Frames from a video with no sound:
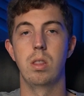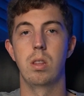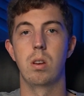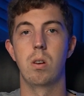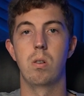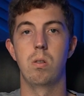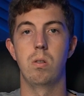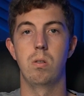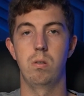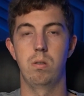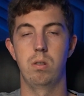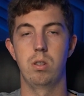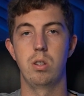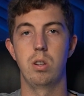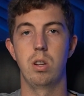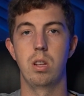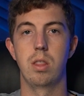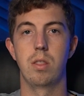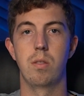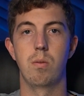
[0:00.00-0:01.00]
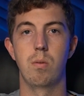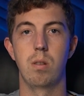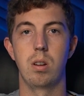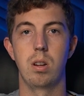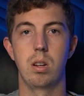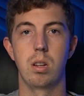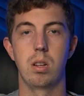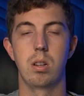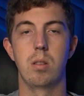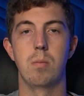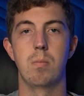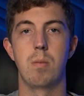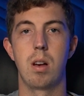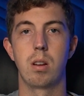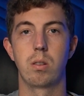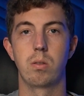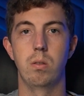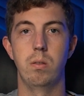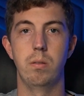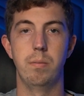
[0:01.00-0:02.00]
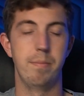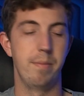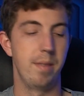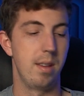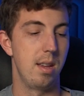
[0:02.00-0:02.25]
the whole Gen 3 debacle,